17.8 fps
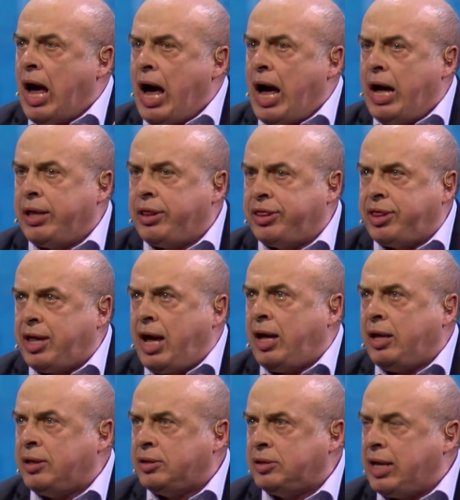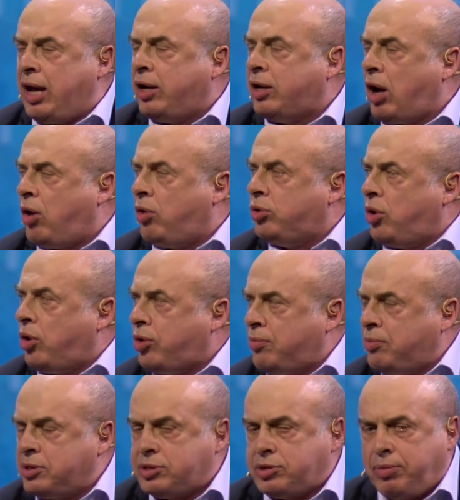and then take our
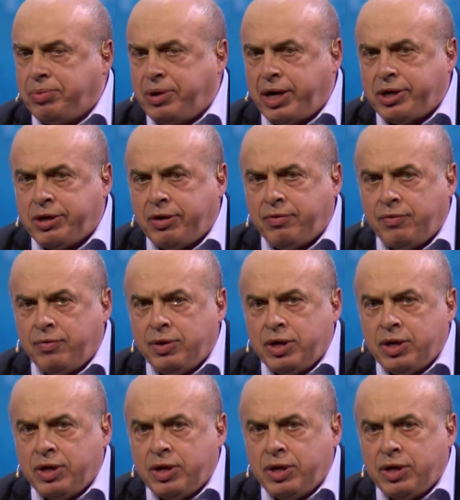documents to Brezhnev.